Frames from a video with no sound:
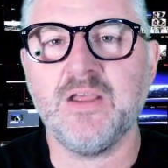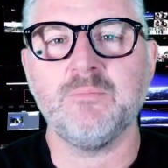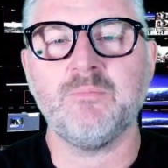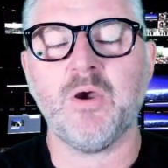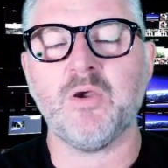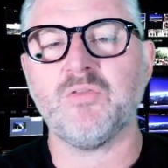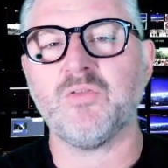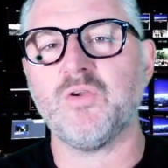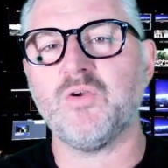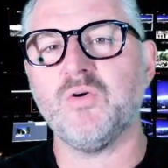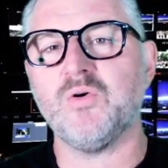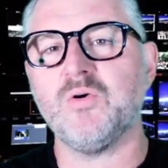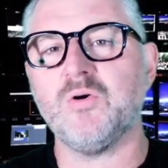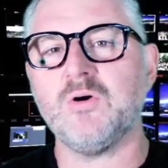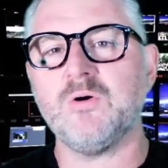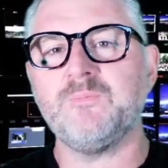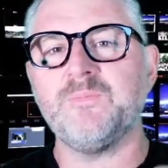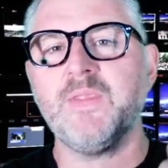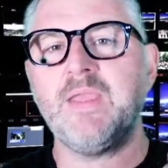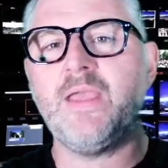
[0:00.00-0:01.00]
Both
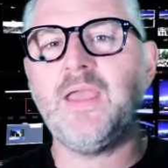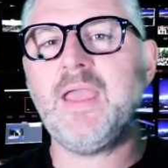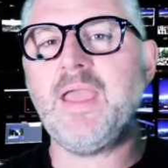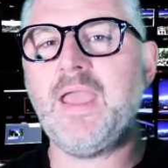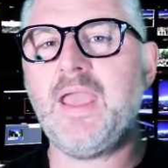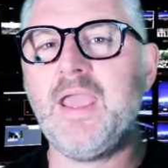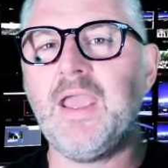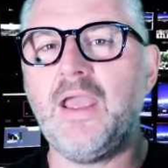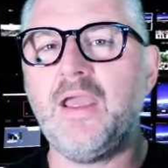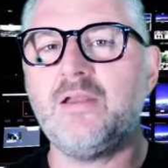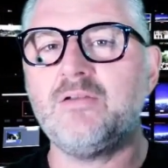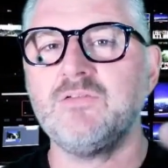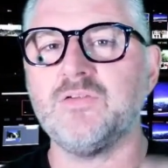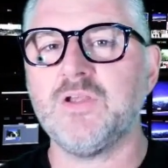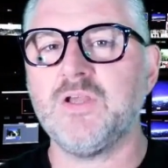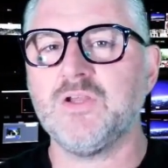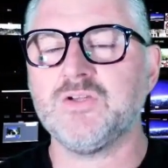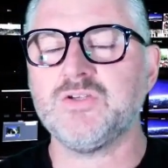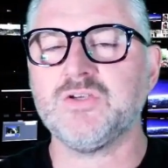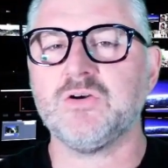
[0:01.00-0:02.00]
Gore and
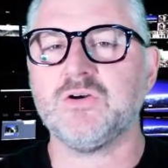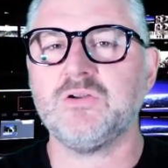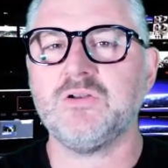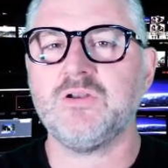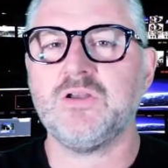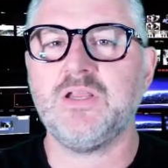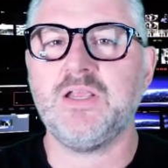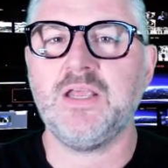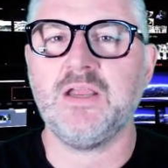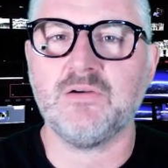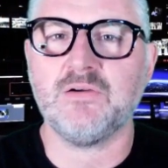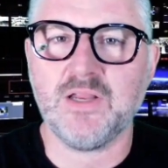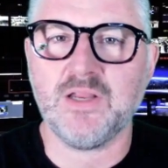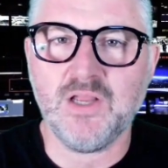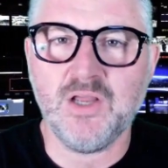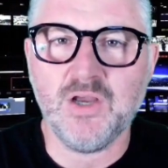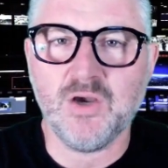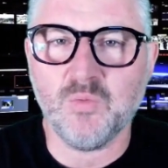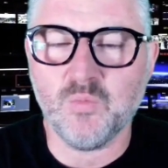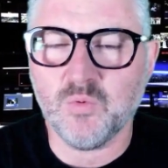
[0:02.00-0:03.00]
John
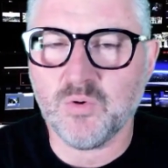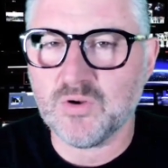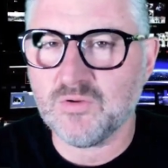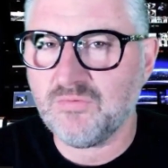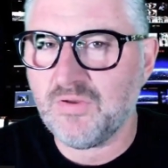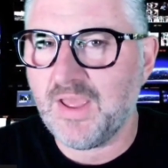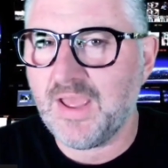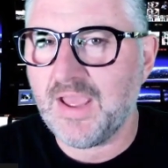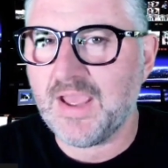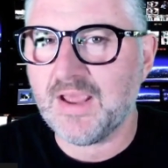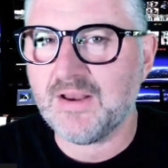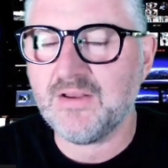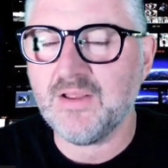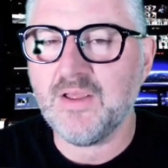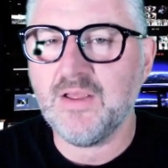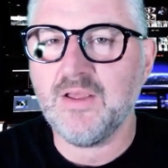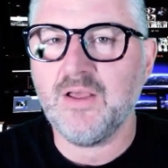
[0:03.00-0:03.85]
Kerry would have had